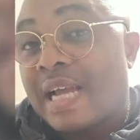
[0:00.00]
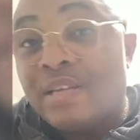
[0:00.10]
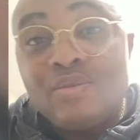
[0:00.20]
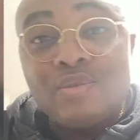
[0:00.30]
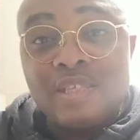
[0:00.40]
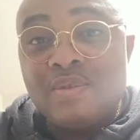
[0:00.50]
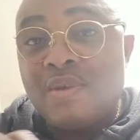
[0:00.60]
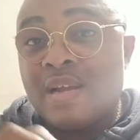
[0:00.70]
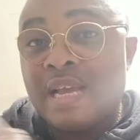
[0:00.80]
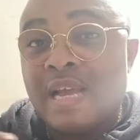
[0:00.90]
Can you see
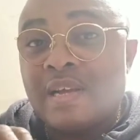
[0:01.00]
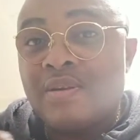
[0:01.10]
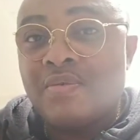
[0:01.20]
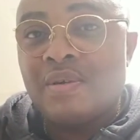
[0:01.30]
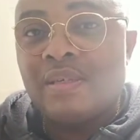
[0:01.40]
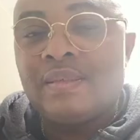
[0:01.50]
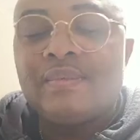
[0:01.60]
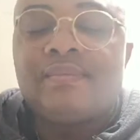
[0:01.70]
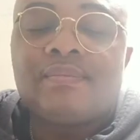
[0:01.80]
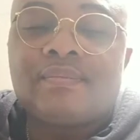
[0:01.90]
where they are going?
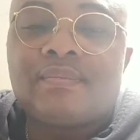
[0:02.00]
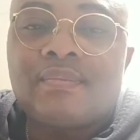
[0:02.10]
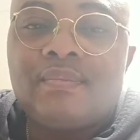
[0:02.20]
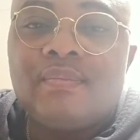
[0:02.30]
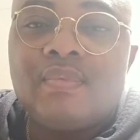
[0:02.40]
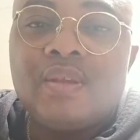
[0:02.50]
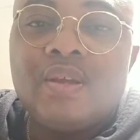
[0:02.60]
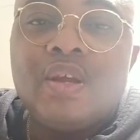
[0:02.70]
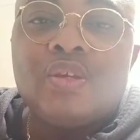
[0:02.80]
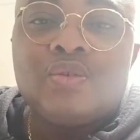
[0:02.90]

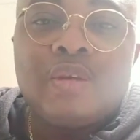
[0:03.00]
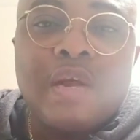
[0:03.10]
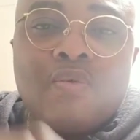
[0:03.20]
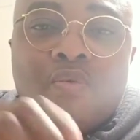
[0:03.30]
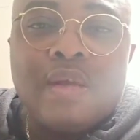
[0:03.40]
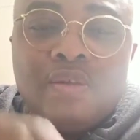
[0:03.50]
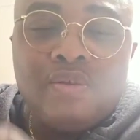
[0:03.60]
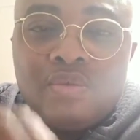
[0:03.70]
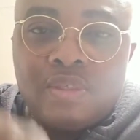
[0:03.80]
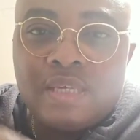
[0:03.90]
So now when
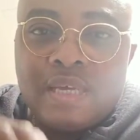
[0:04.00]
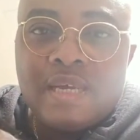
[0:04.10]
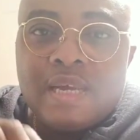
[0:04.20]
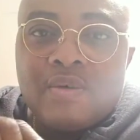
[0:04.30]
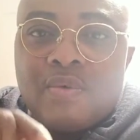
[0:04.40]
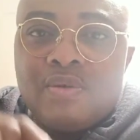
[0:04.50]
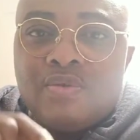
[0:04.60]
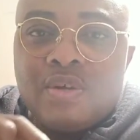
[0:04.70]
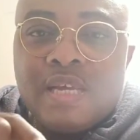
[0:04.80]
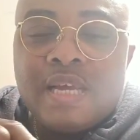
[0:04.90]

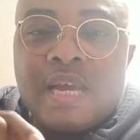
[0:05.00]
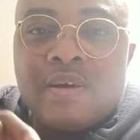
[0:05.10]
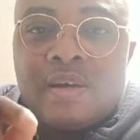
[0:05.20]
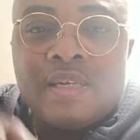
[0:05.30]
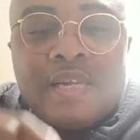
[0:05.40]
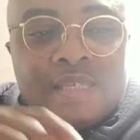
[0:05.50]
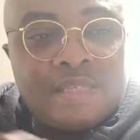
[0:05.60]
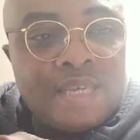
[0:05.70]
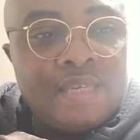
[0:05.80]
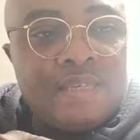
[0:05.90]
you hear our leader
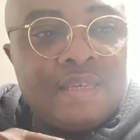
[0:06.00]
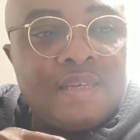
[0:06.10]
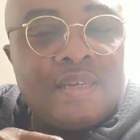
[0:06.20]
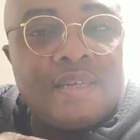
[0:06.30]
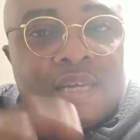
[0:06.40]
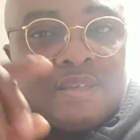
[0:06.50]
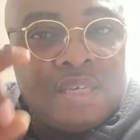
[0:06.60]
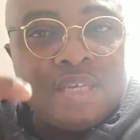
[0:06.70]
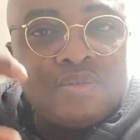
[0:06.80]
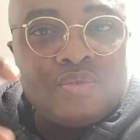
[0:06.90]
saying that
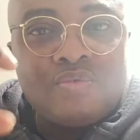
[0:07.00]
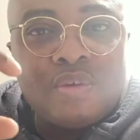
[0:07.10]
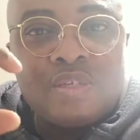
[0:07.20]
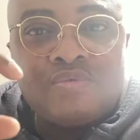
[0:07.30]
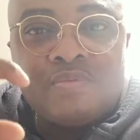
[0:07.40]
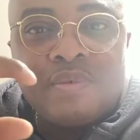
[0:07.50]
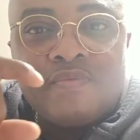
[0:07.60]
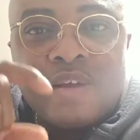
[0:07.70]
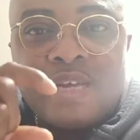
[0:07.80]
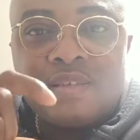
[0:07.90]
these 2 weeks will be
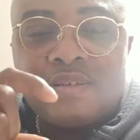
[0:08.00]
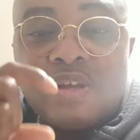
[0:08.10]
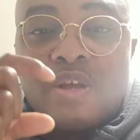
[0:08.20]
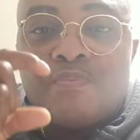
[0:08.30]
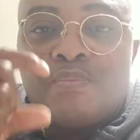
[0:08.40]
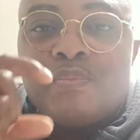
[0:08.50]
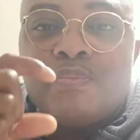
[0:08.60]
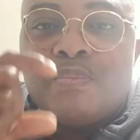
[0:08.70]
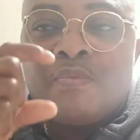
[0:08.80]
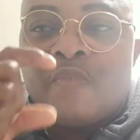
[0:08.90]

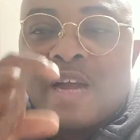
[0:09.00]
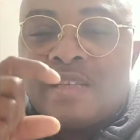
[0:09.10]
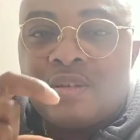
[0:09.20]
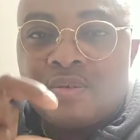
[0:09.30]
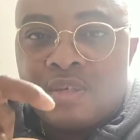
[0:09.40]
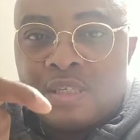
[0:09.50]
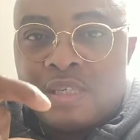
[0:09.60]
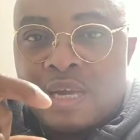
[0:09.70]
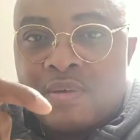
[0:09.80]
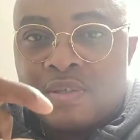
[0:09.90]
vital
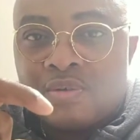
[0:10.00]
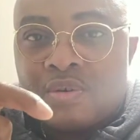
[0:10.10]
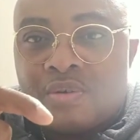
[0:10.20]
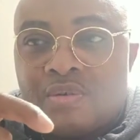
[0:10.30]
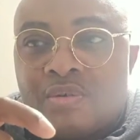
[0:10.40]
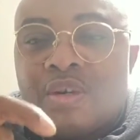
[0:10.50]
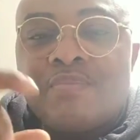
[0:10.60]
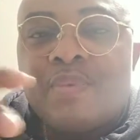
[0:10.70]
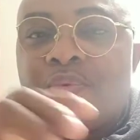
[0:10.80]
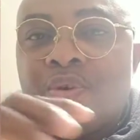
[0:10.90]
in our struggle,
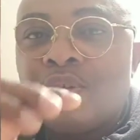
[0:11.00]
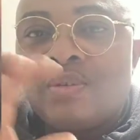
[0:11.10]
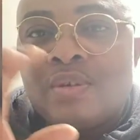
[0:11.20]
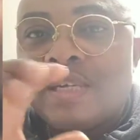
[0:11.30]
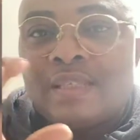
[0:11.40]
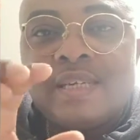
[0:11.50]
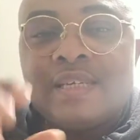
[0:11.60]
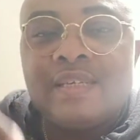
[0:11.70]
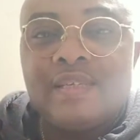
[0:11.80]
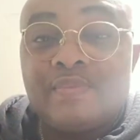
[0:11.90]
people don't
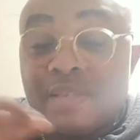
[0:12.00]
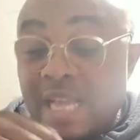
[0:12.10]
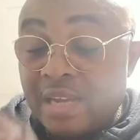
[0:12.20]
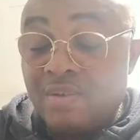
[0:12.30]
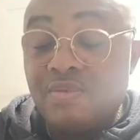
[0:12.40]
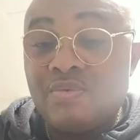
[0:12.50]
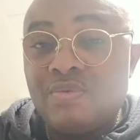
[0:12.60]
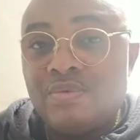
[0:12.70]
understand it, but I do.